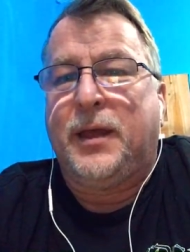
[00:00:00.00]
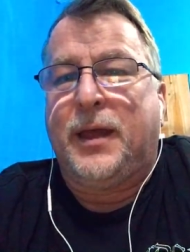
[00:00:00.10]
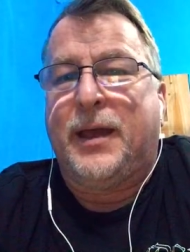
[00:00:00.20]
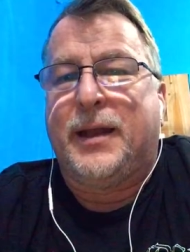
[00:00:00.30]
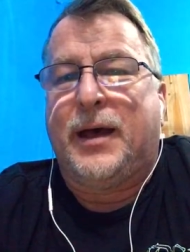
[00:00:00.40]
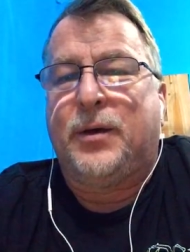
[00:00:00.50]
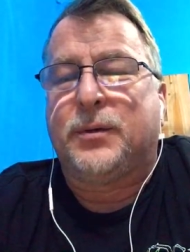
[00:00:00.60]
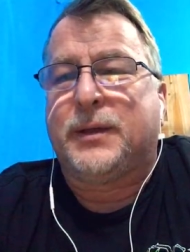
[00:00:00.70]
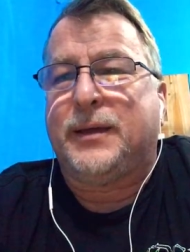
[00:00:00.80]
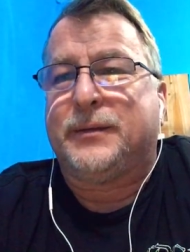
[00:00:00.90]
and how
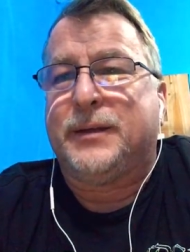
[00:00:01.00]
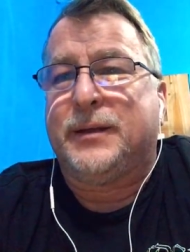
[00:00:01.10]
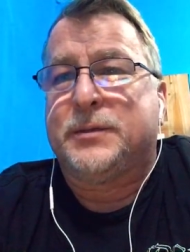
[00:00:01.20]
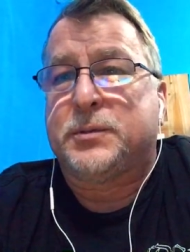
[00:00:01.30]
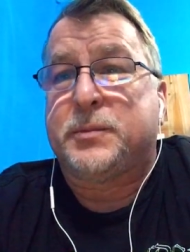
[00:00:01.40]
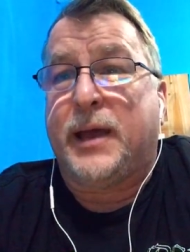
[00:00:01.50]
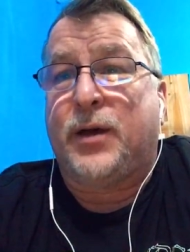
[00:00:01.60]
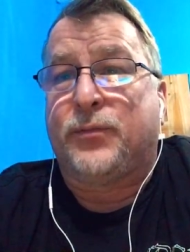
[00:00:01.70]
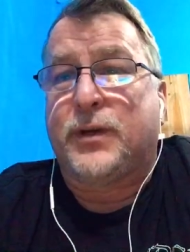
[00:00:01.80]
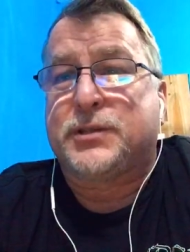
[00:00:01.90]
it's supposed to be al
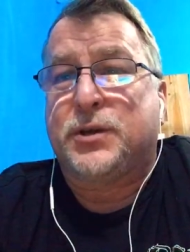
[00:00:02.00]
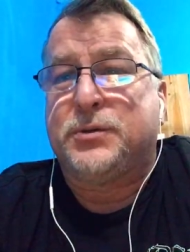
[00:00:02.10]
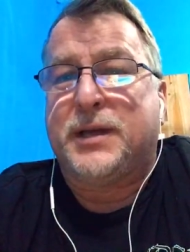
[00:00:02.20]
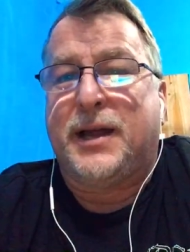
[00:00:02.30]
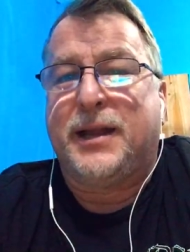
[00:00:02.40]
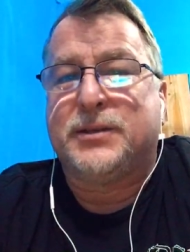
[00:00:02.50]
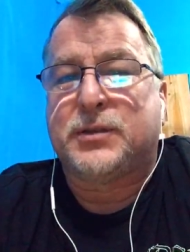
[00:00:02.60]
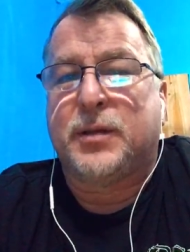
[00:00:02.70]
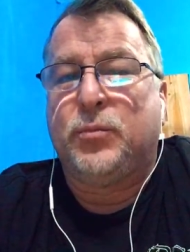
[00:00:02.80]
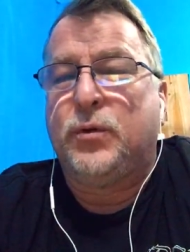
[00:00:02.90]
fresco dining. So
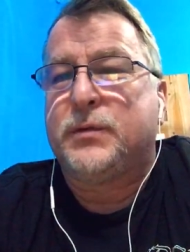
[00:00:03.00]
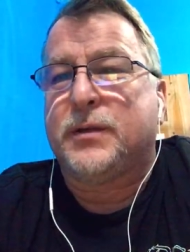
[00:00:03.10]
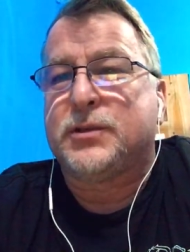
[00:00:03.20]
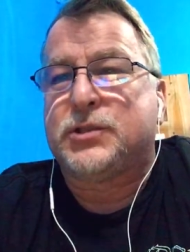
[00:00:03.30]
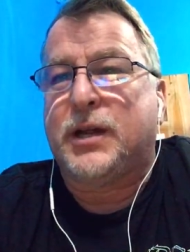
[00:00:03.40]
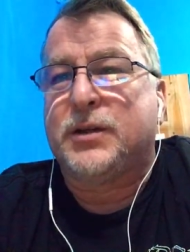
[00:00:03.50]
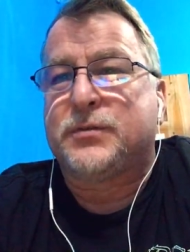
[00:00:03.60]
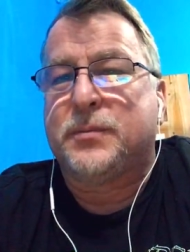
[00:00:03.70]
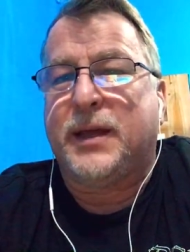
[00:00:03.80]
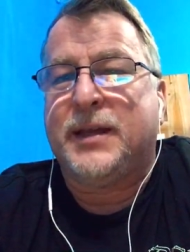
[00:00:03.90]
they moved all the chairs
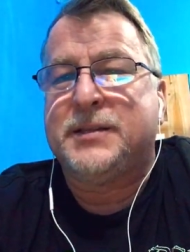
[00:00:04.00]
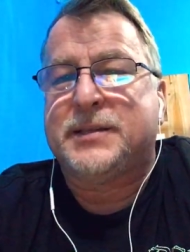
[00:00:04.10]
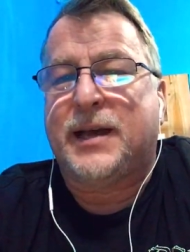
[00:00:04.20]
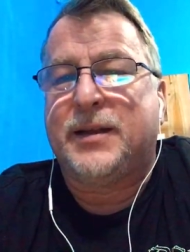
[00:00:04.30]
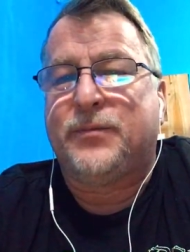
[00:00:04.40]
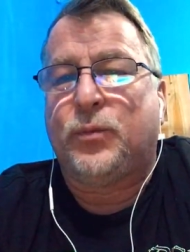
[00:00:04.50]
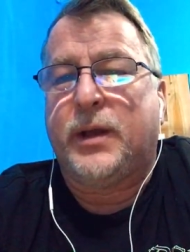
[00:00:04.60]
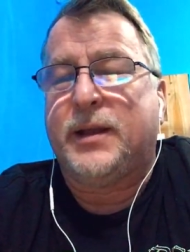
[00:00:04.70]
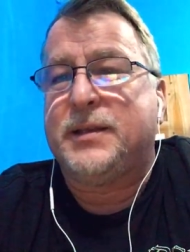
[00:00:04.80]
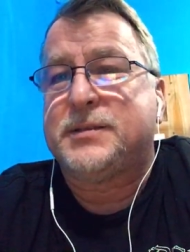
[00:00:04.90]
from the inside of
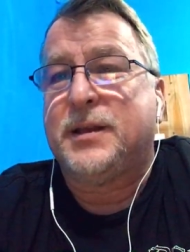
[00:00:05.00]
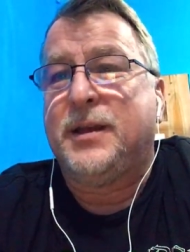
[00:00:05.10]
Wendy's